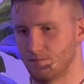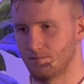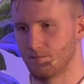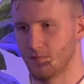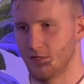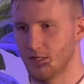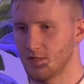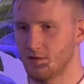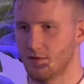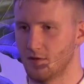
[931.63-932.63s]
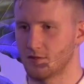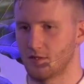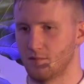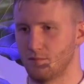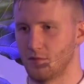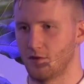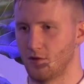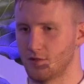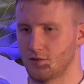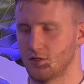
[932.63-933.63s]
yeah, there are some
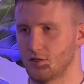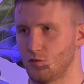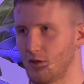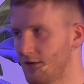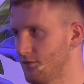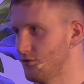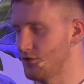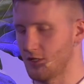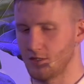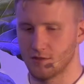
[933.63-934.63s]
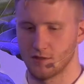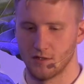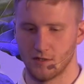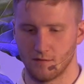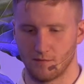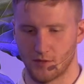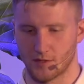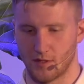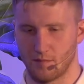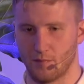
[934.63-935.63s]
methodologies we have to change. For
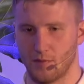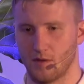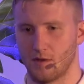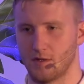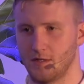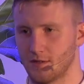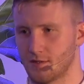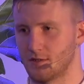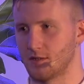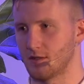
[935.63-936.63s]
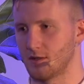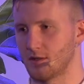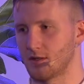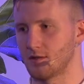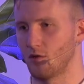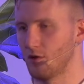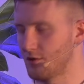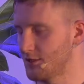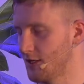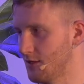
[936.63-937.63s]
example, indexing the older
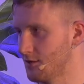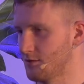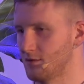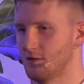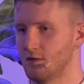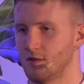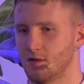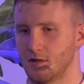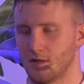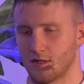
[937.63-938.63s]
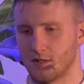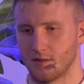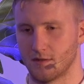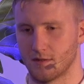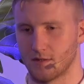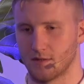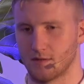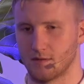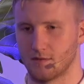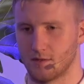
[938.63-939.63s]
sales, and
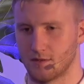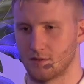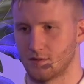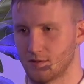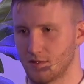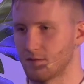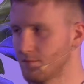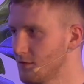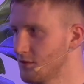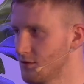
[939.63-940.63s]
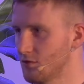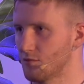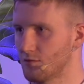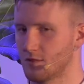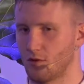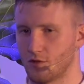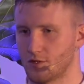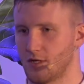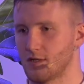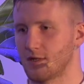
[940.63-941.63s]
this is, yeah, so the older
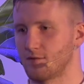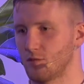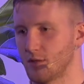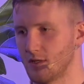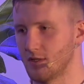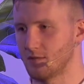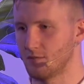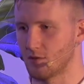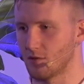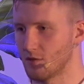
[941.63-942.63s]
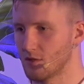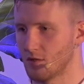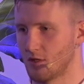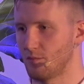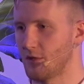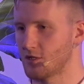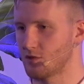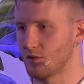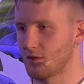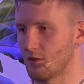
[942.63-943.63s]
sales have to be, kind of matched
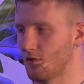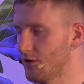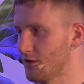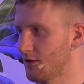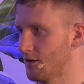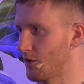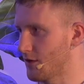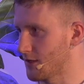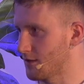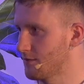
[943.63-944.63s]
with the current market.